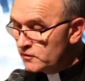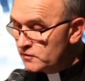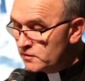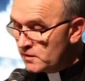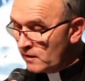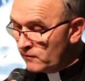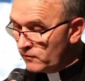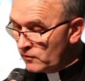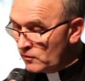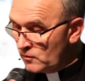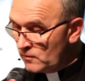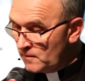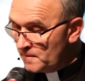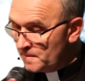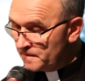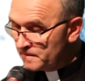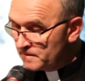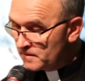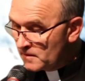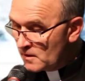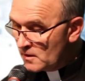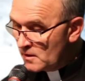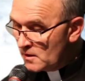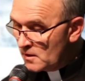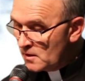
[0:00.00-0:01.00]
in the
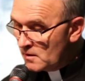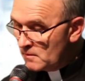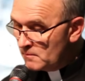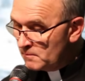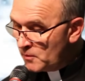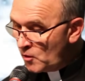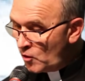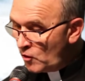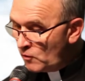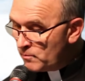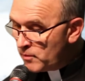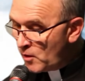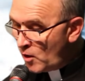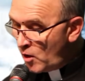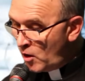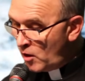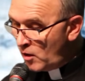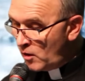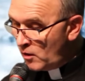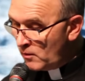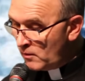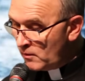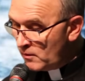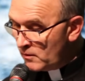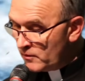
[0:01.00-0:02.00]
basement, its
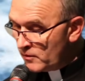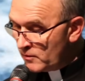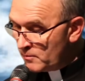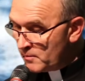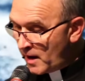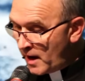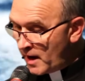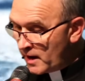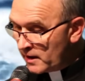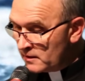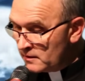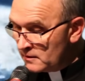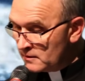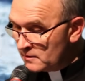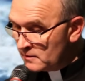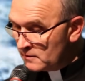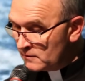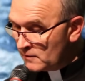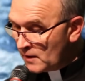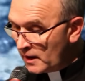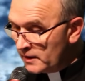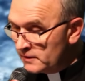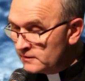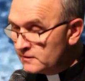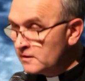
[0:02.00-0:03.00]
fur bristling whenever
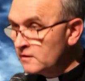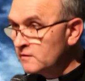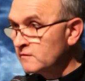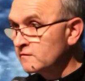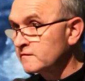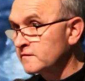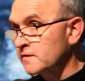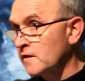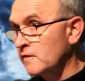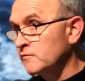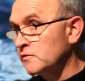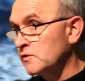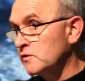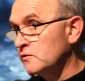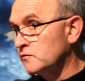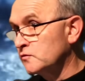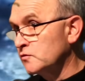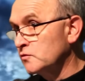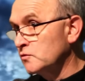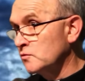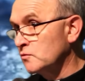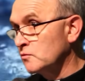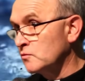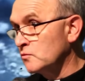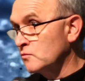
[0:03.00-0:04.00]
it passed the
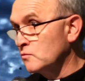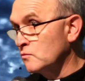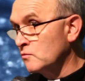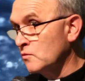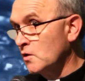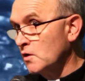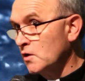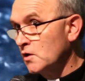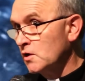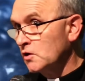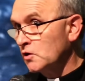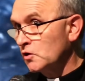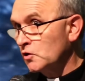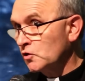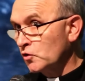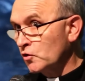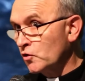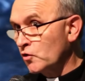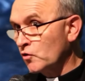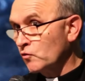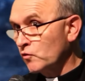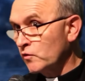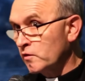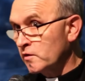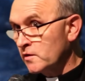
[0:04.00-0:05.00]
staircase.
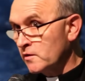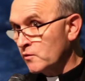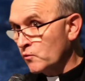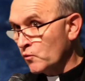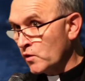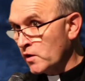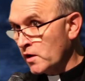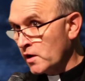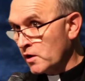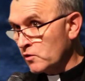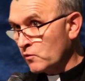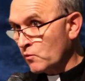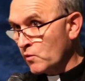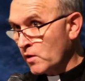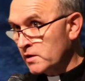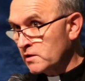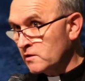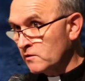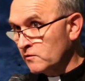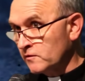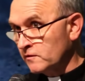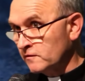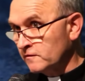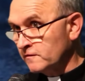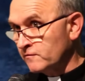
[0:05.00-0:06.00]
Harriet, whose faith had
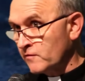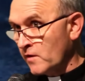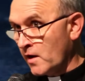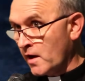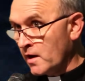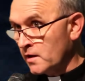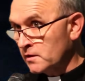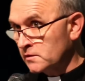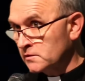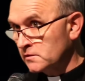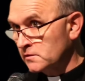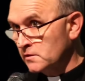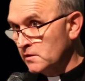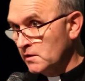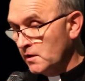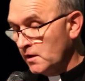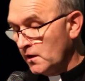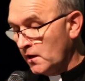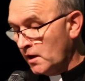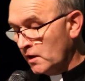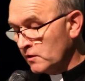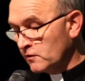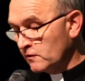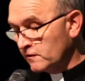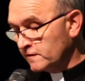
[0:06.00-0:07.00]
always been her anchor,
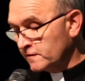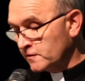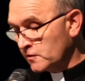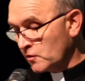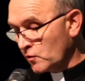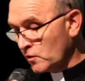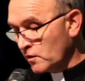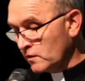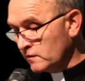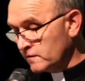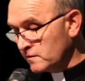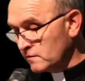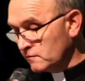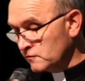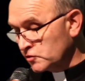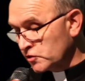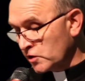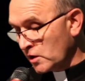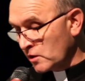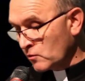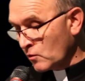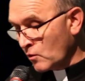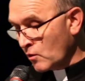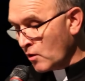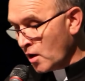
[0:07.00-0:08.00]
began to
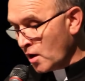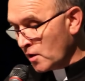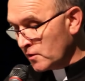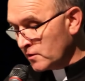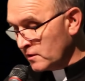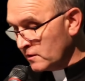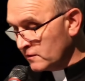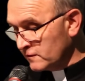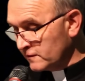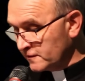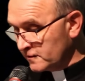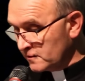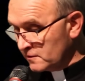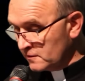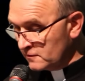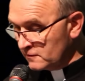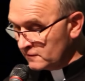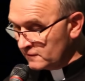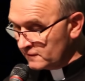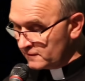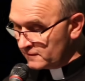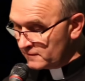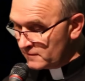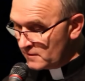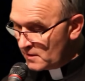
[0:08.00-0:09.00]
feel a weight
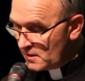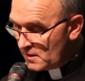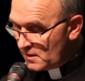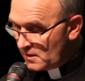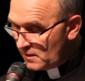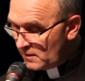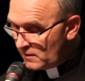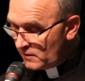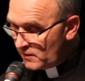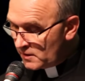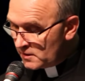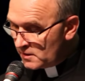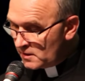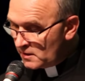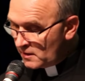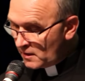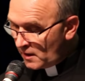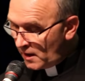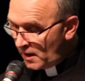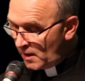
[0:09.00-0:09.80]
pressing on her chest,